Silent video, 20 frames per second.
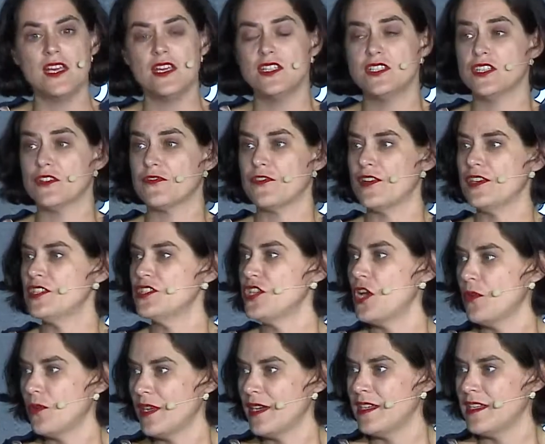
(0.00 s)
different
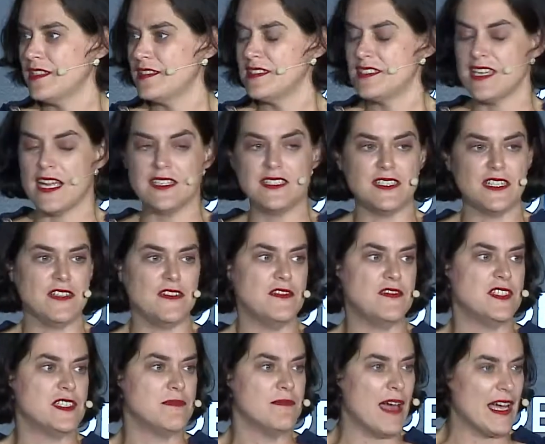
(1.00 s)
token
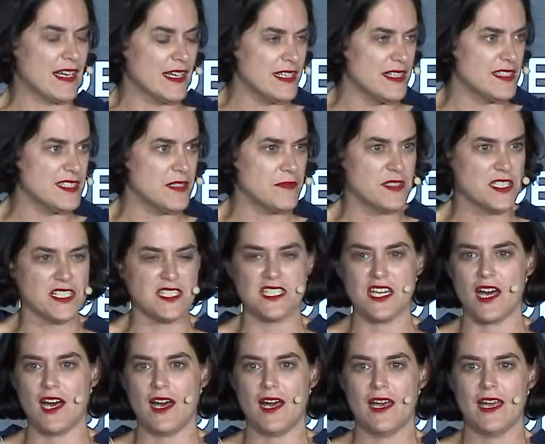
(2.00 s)
incentives, mechanism
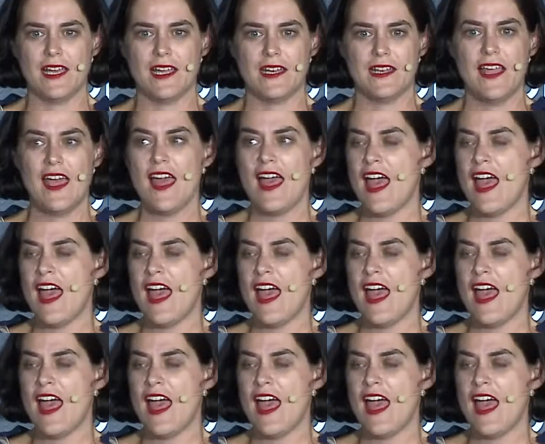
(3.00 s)
design,